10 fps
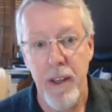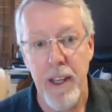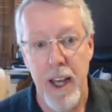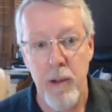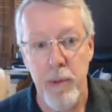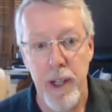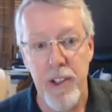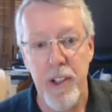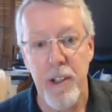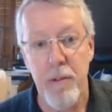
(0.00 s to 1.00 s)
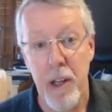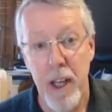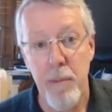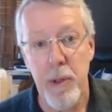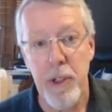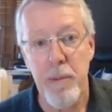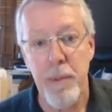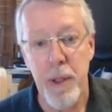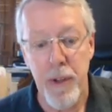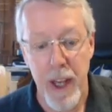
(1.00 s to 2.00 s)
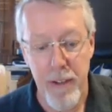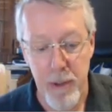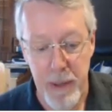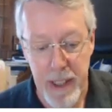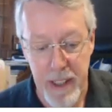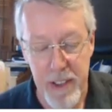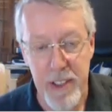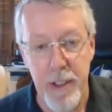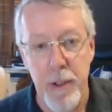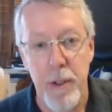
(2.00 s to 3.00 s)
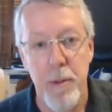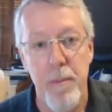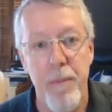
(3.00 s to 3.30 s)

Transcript: Calibration and reliability both have to be considered.